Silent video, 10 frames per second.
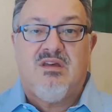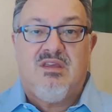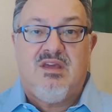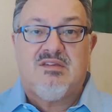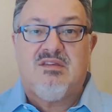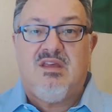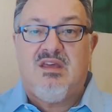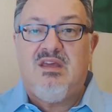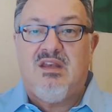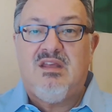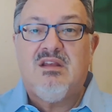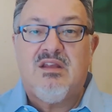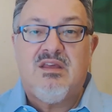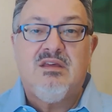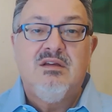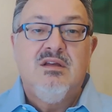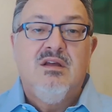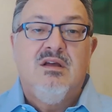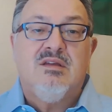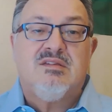yesterday in Italy.
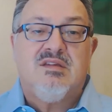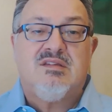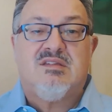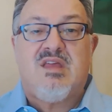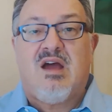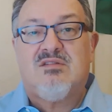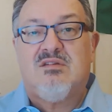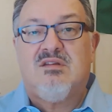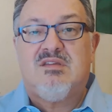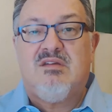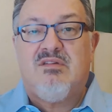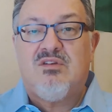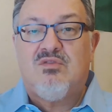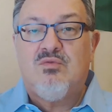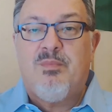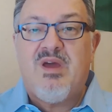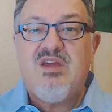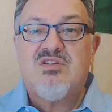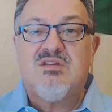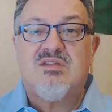6,072
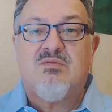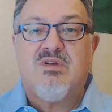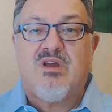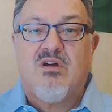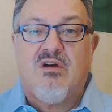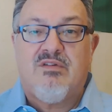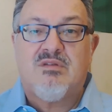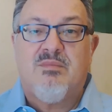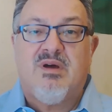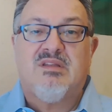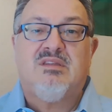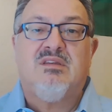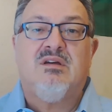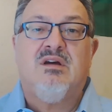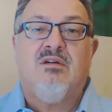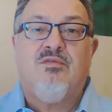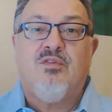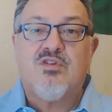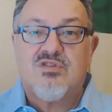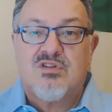patients were recovered, but
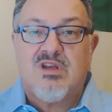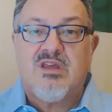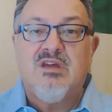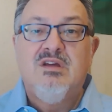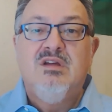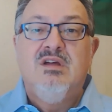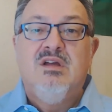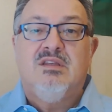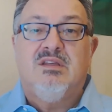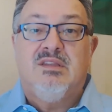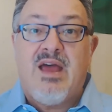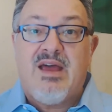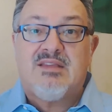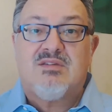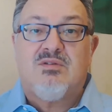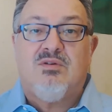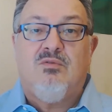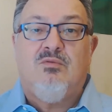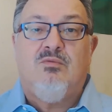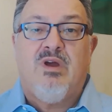unfortunately, the deaths
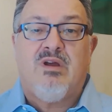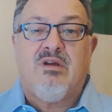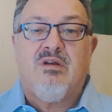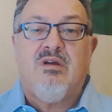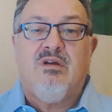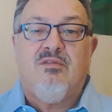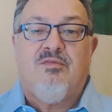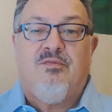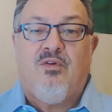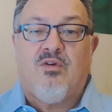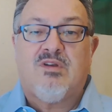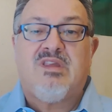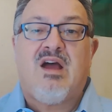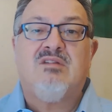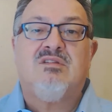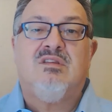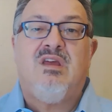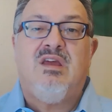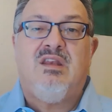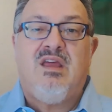were
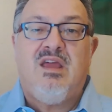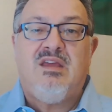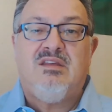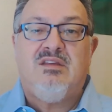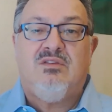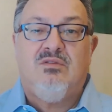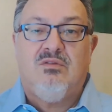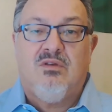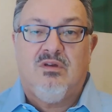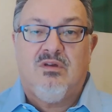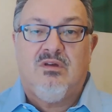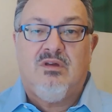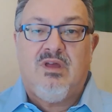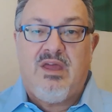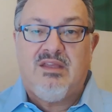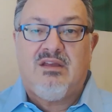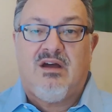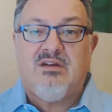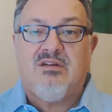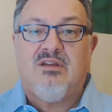
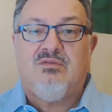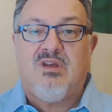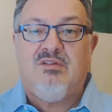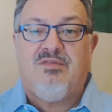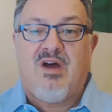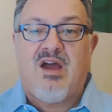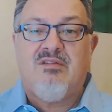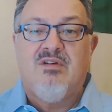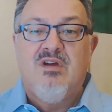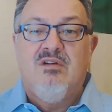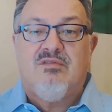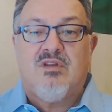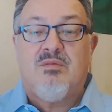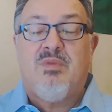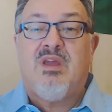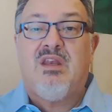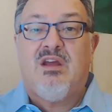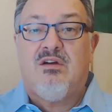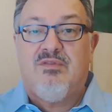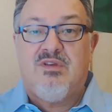4,825 from the
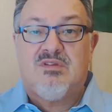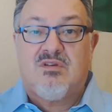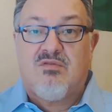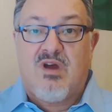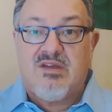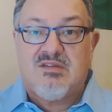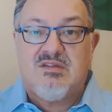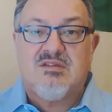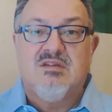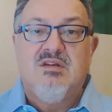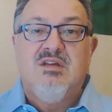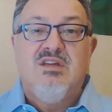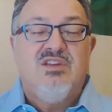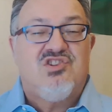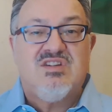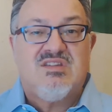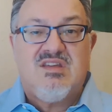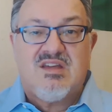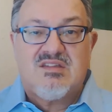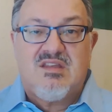beginning of this crisis.
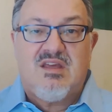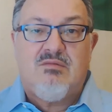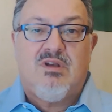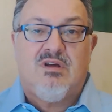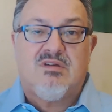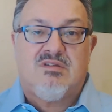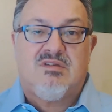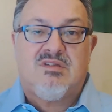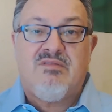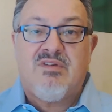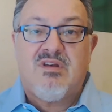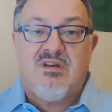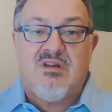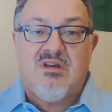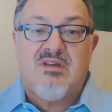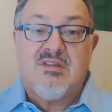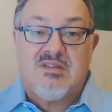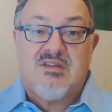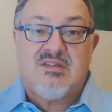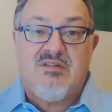Just yesterday, we lost
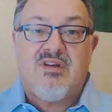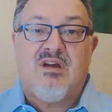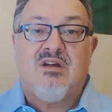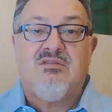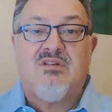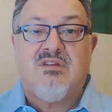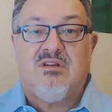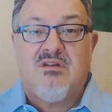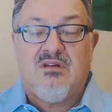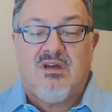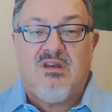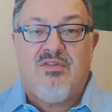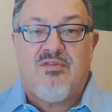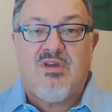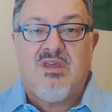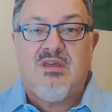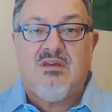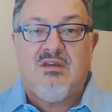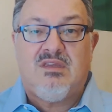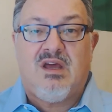793
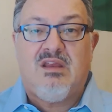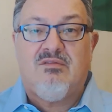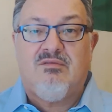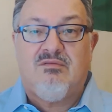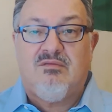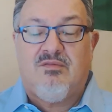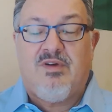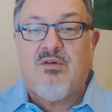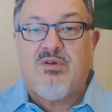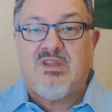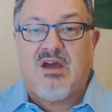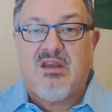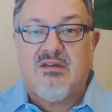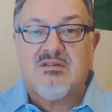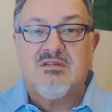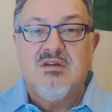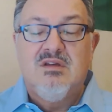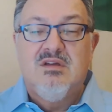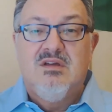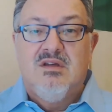fellow Italians,
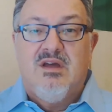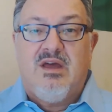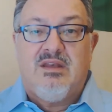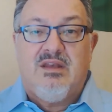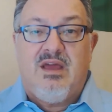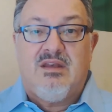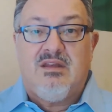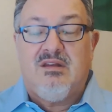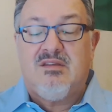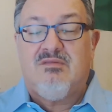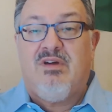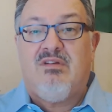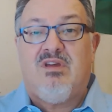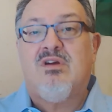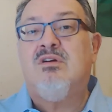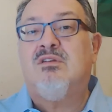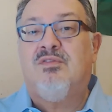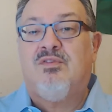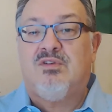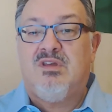and Italy is very hurt
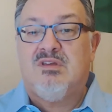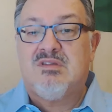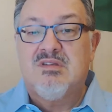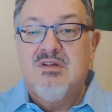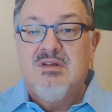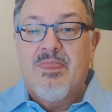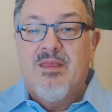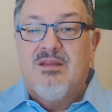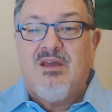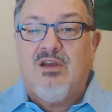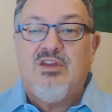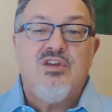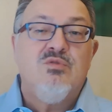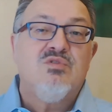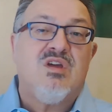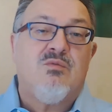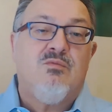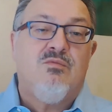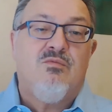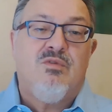for this. The only news that
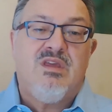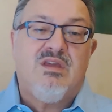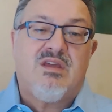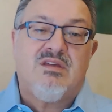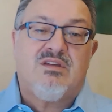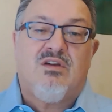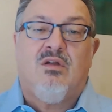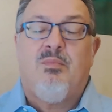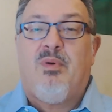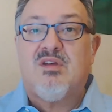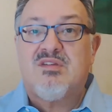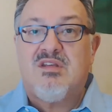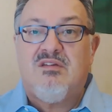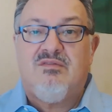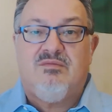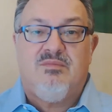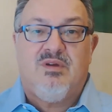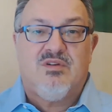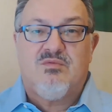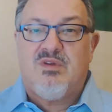we could call positive,
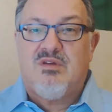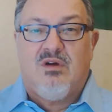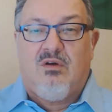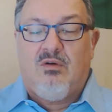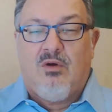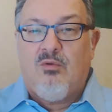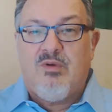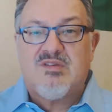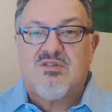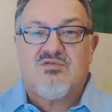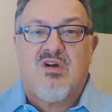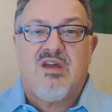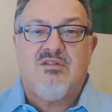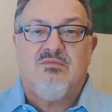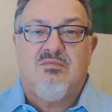because we always try to